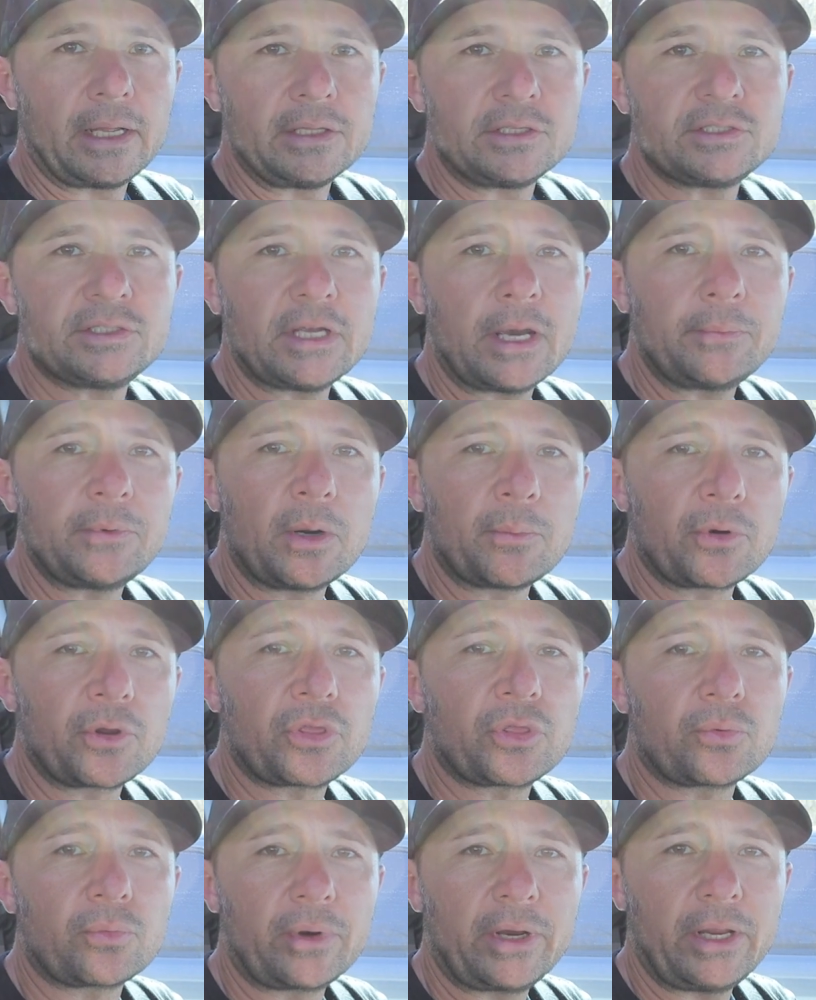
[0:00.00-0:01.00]
step number
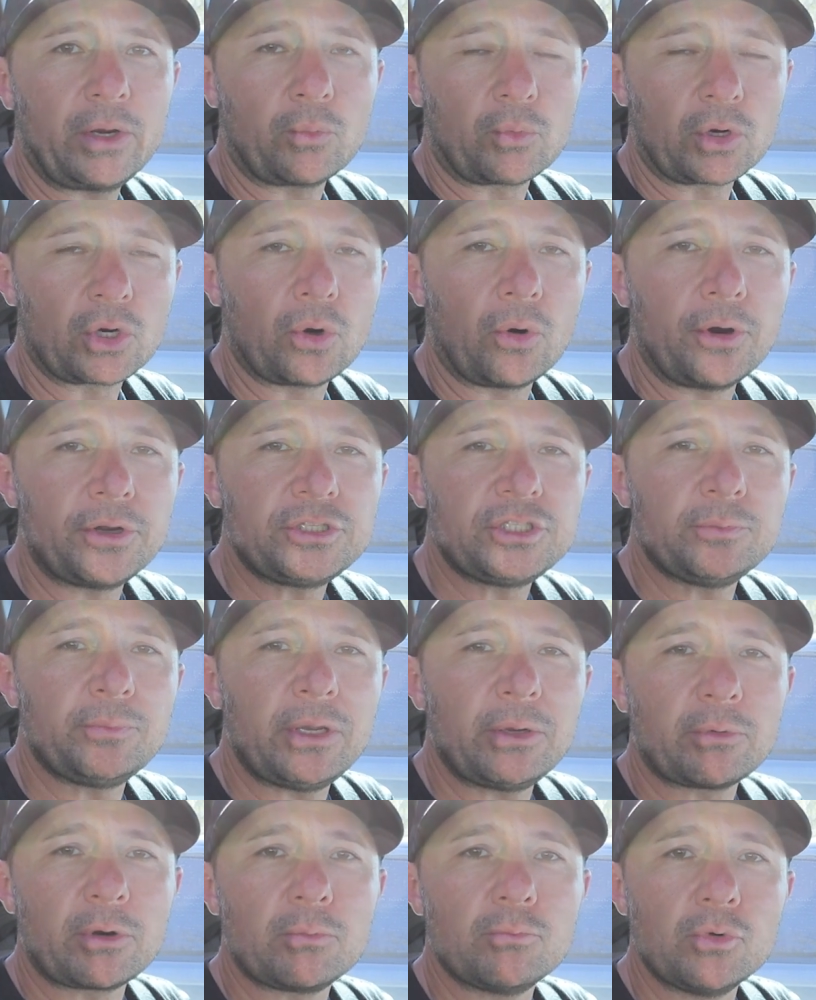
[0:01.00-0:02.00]
three, we're going to
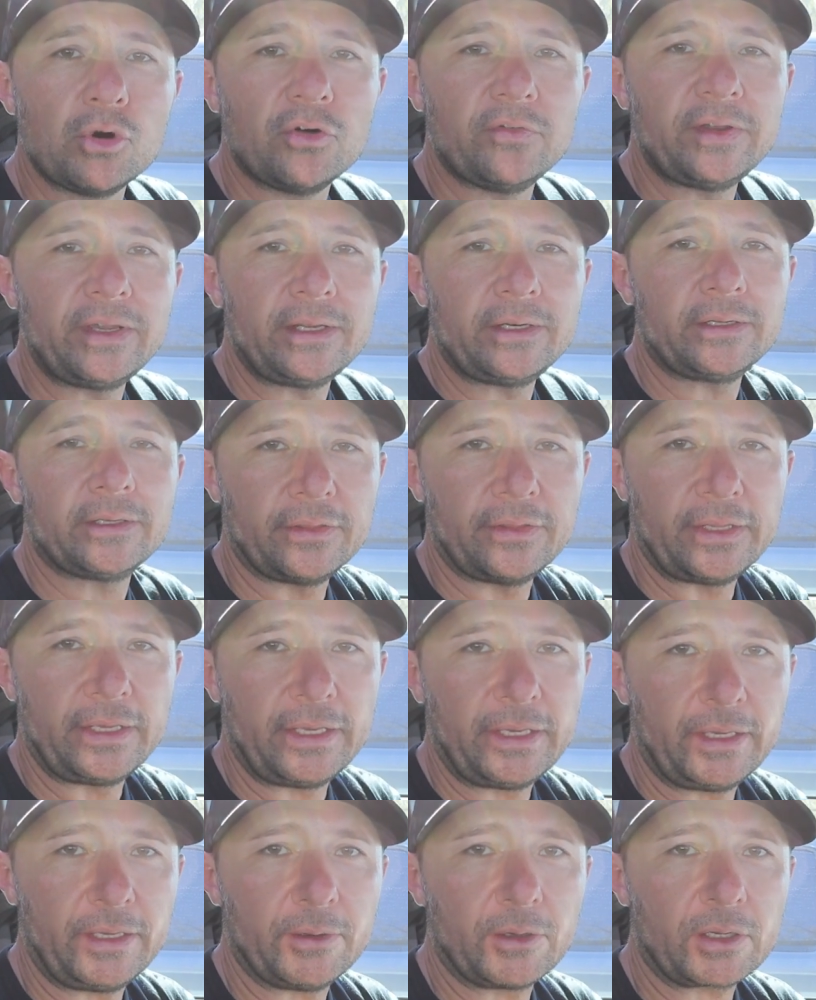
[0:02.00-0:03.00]
be removing
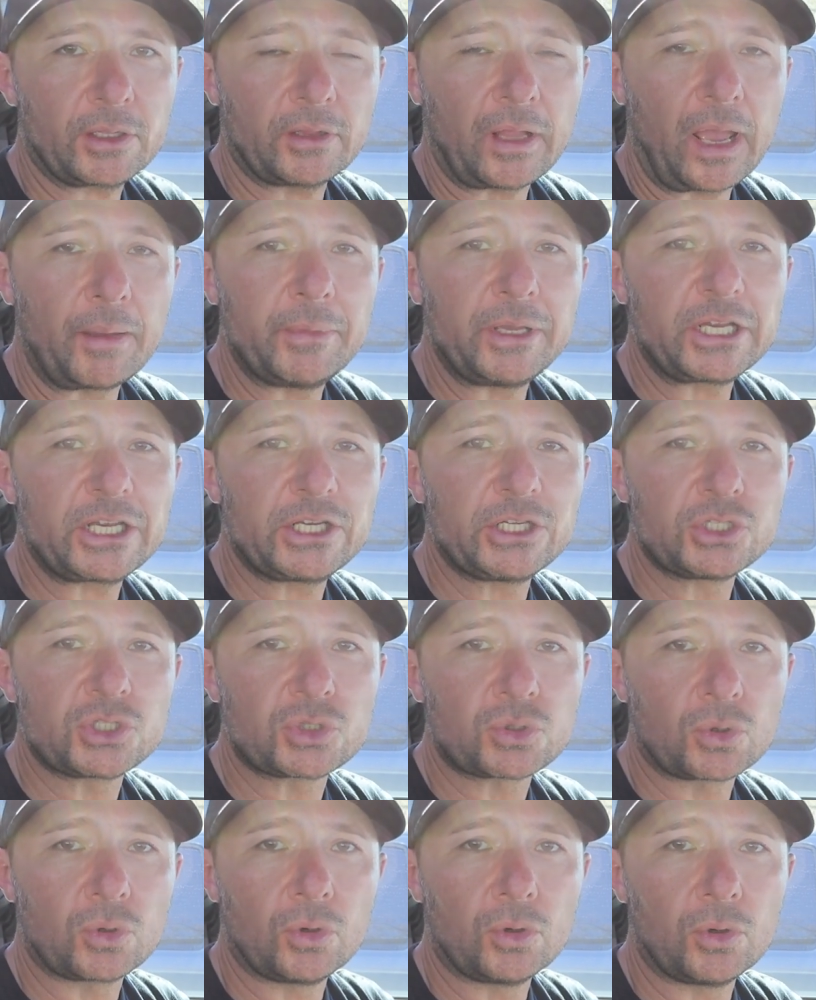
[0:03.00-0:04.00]
the climate
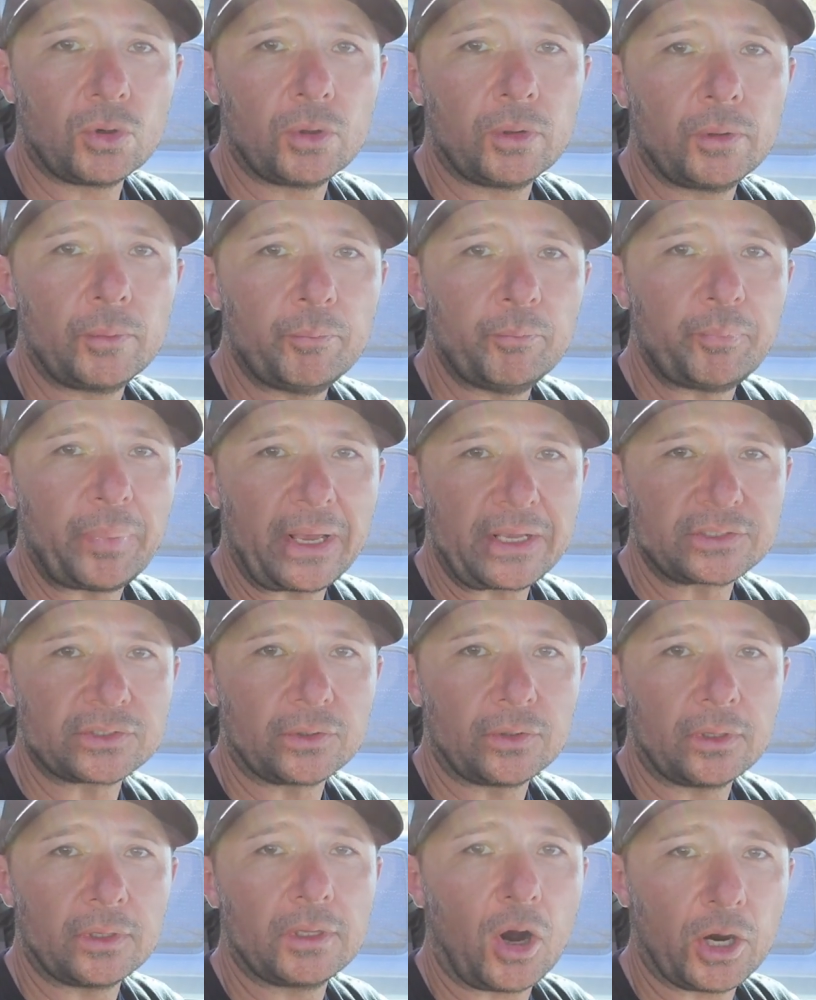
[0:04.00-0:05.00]
control
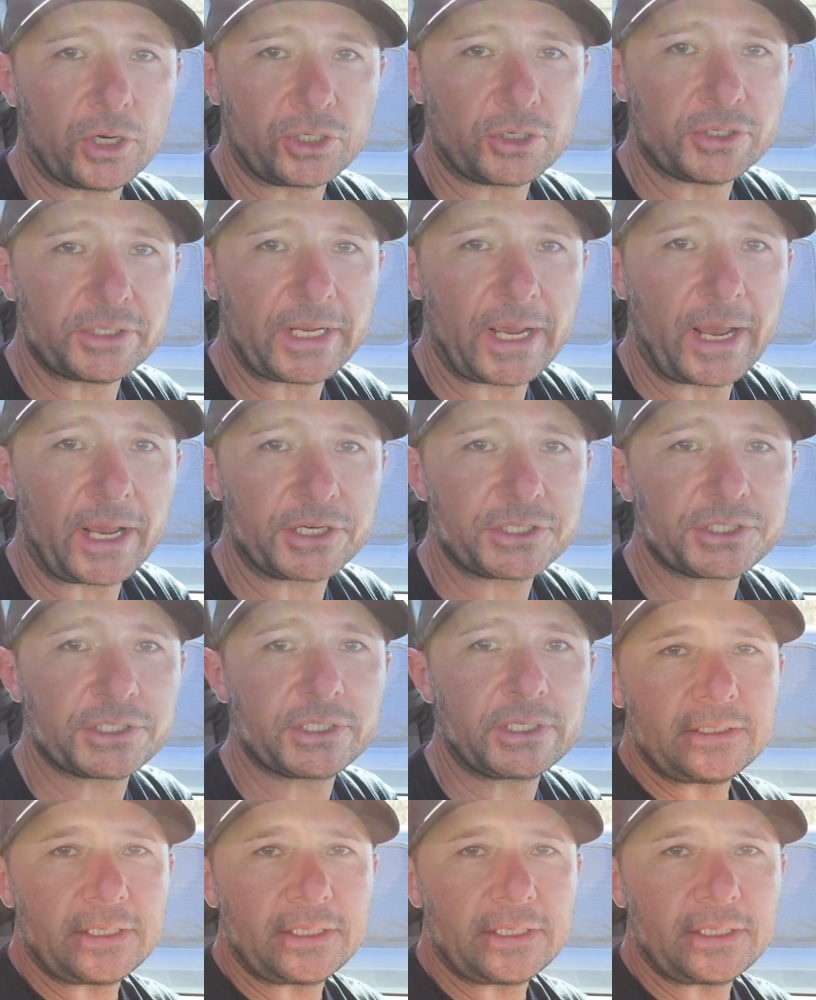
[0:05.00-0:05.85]
bezel on your dash.